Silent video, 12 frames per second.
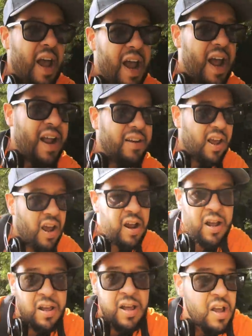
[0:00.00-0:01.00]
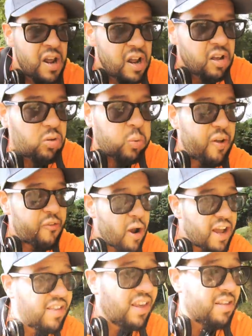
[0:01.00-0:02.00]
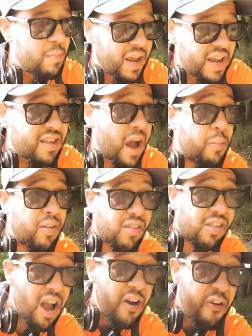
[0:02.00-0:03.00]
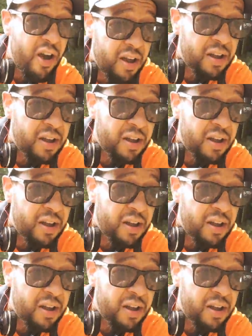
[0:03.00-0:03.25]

and Swift races and meetups and stuff.